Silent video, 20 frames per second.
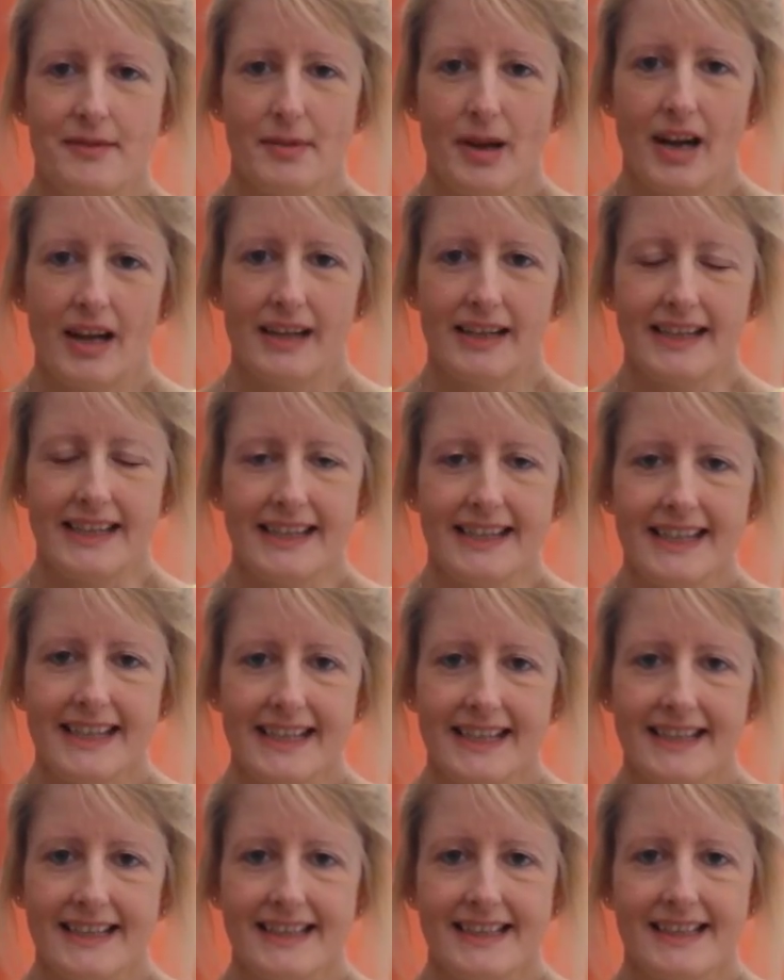everybody,
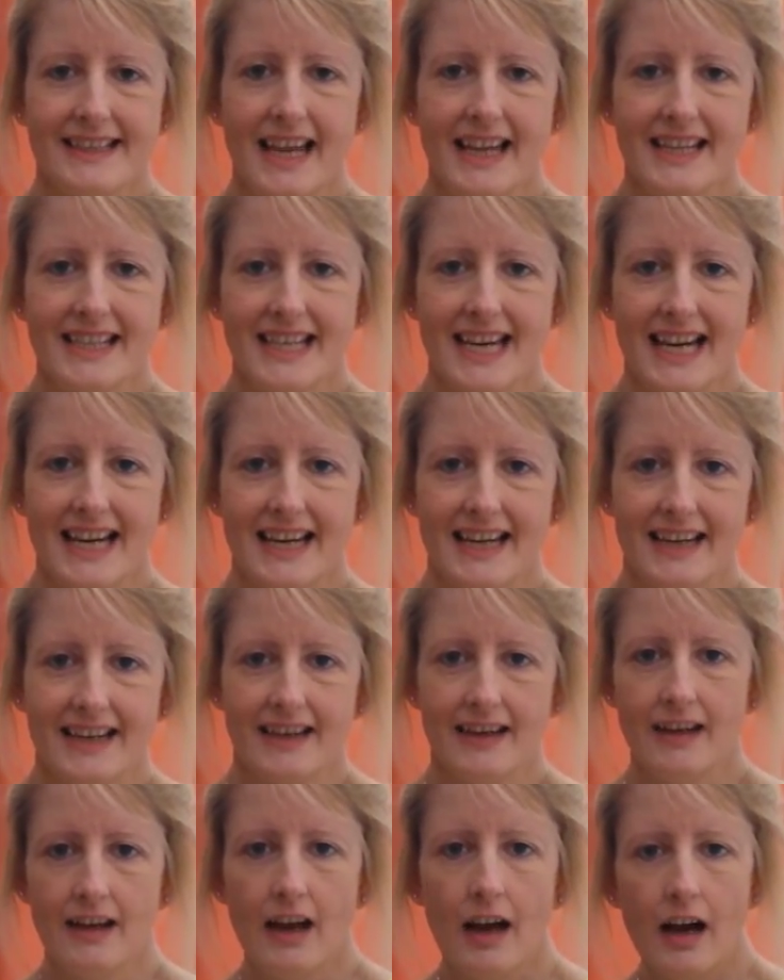it's
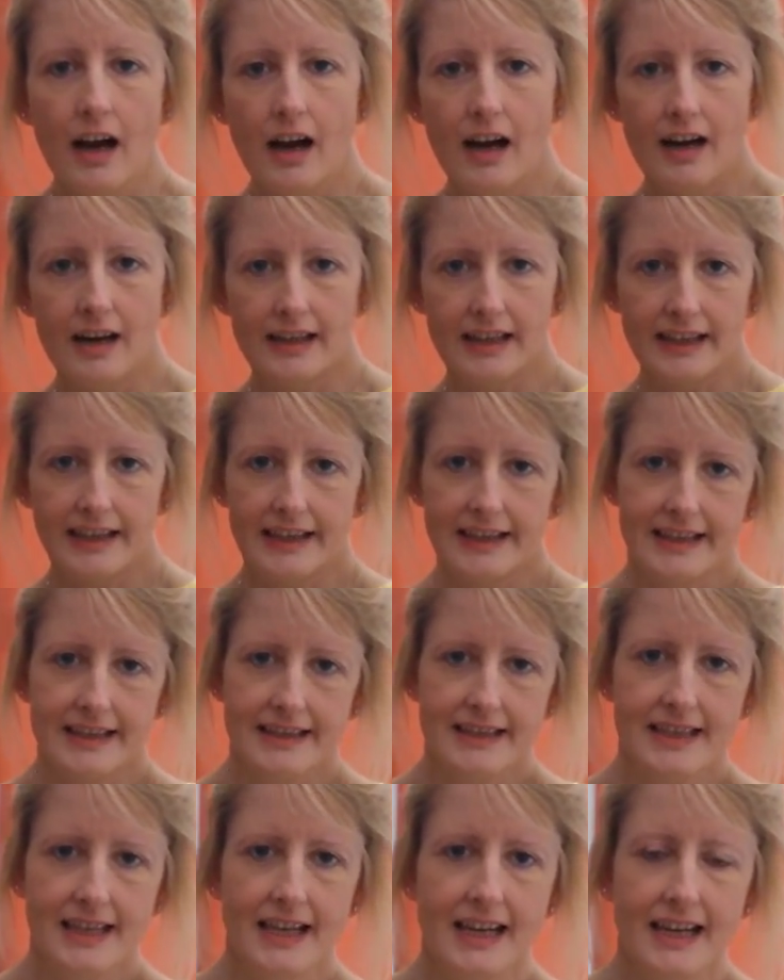Sunday,
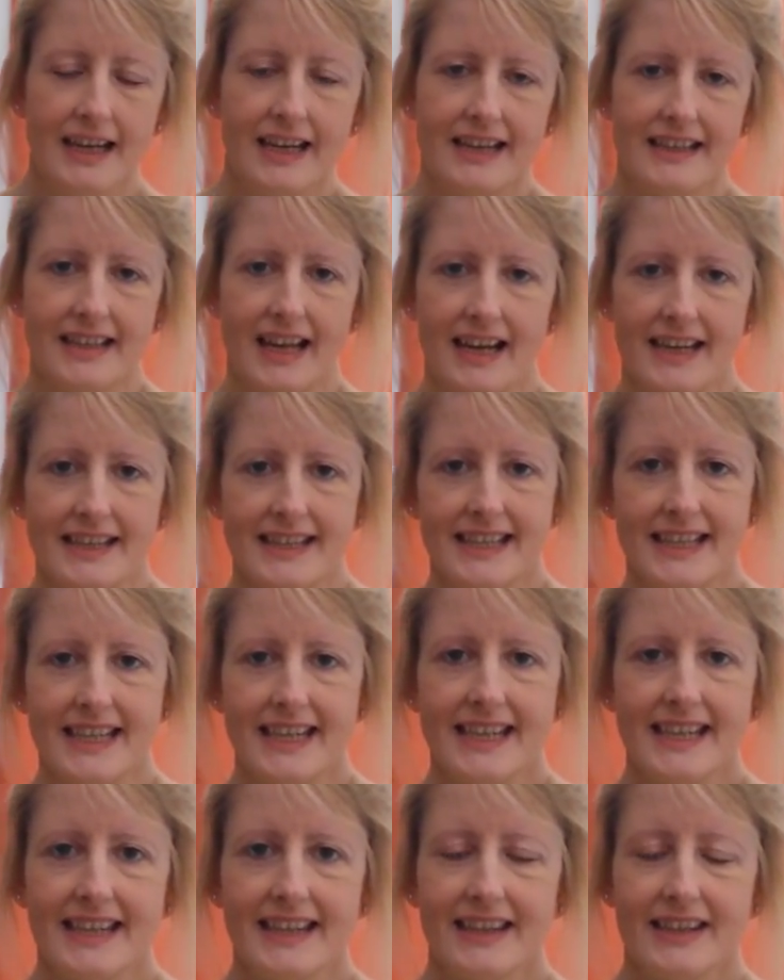August
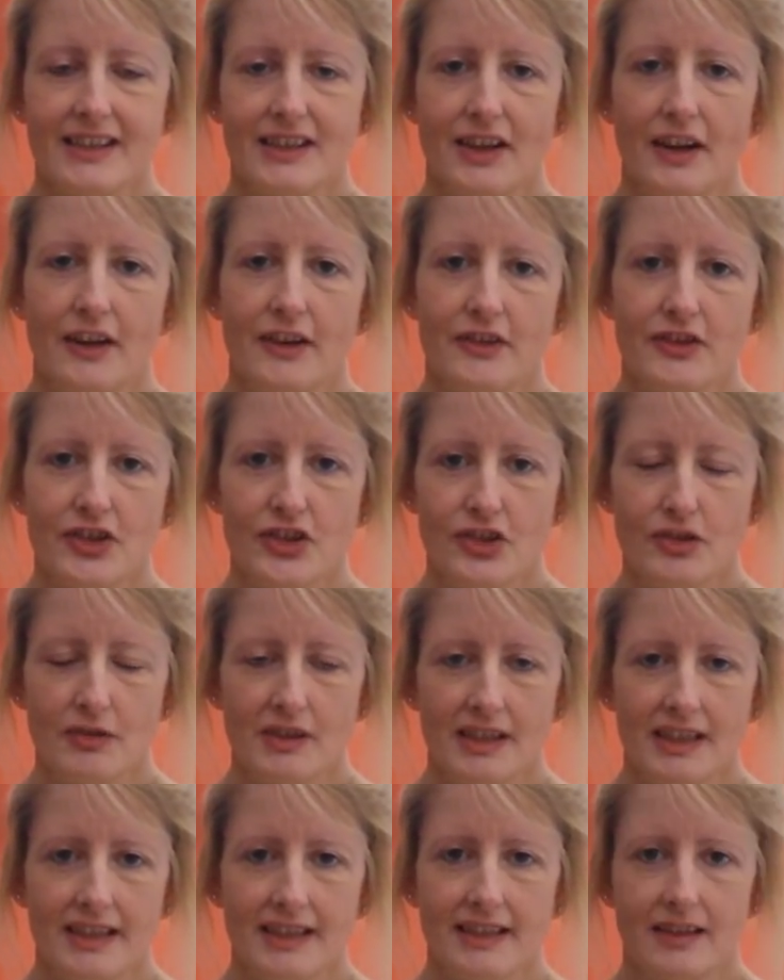19th, so just
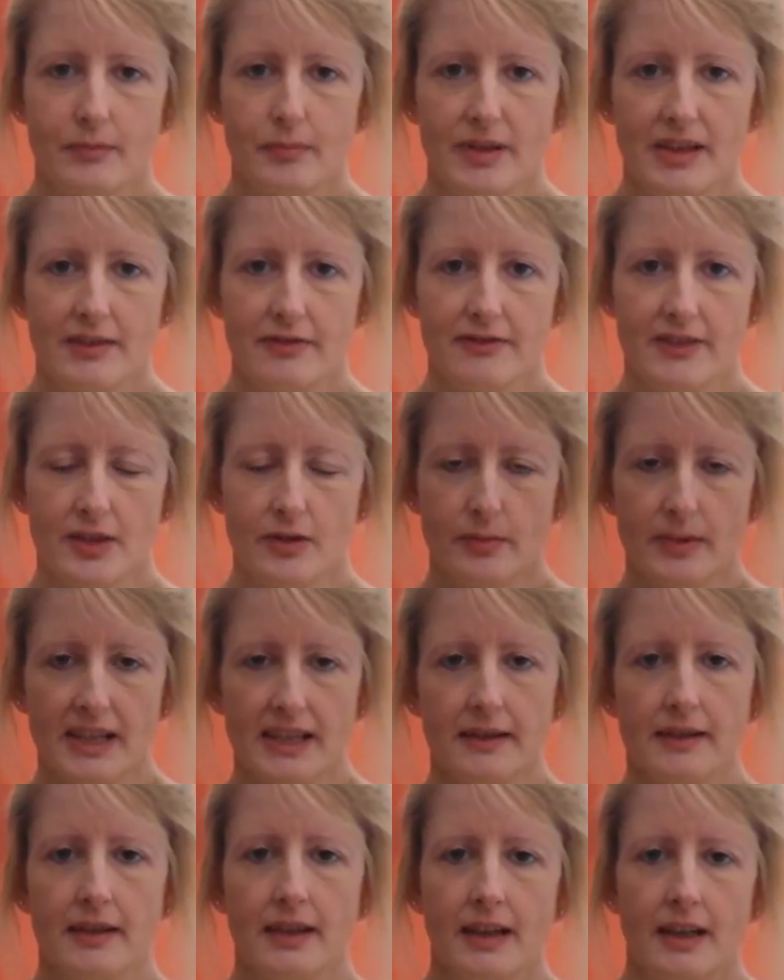doing a little bit of
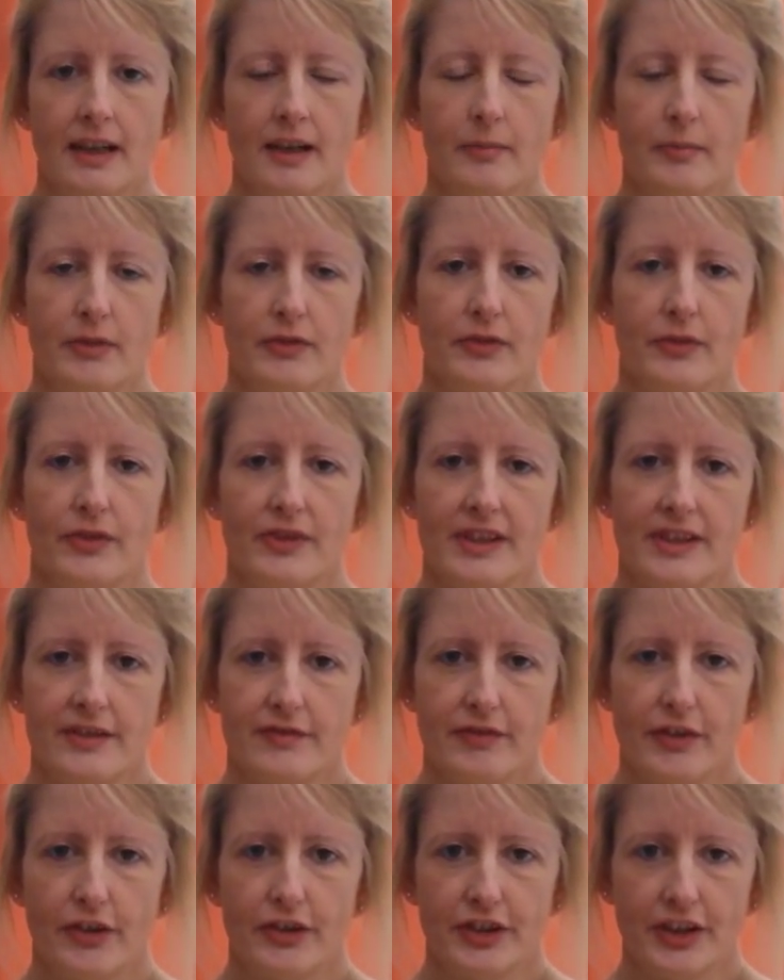filming before this
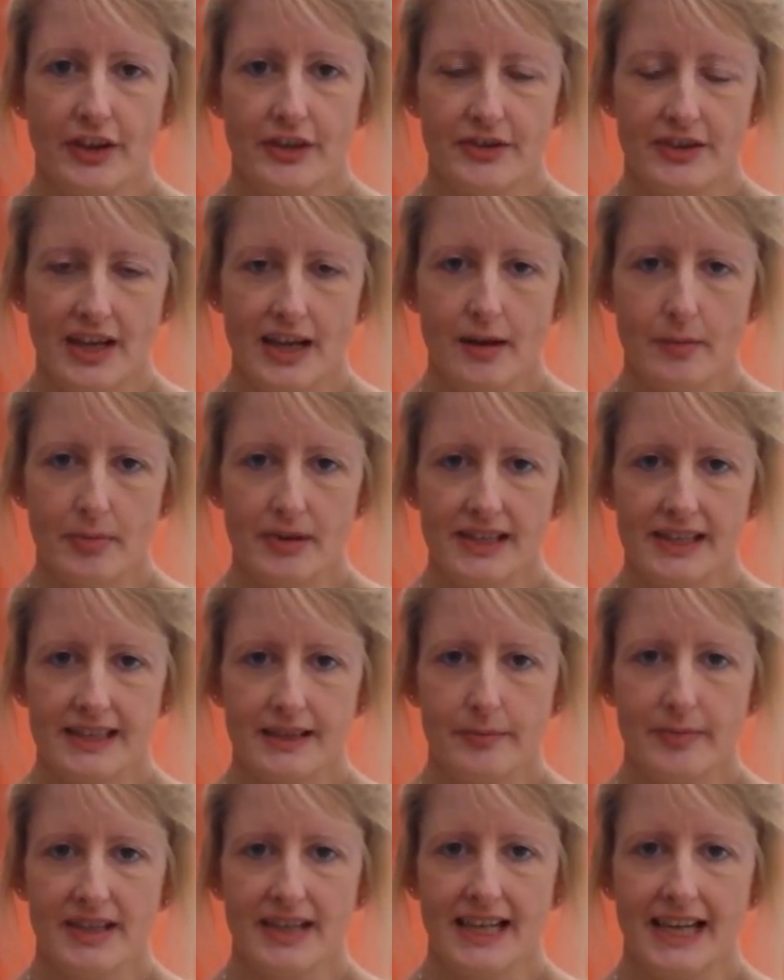vlog goes up a
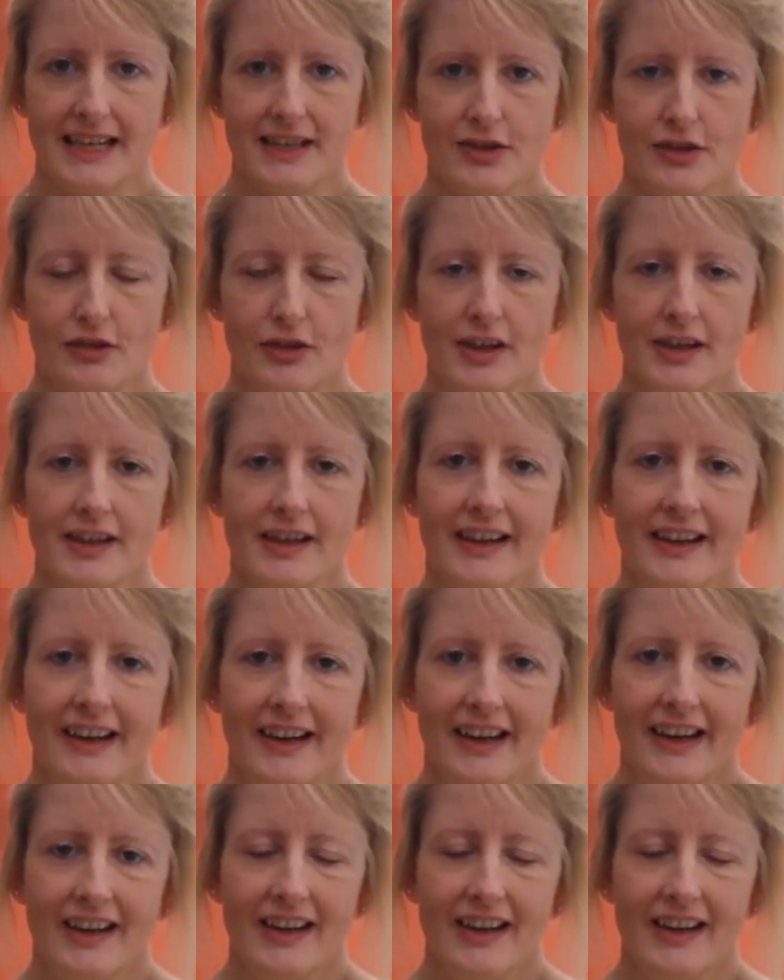little bit later on.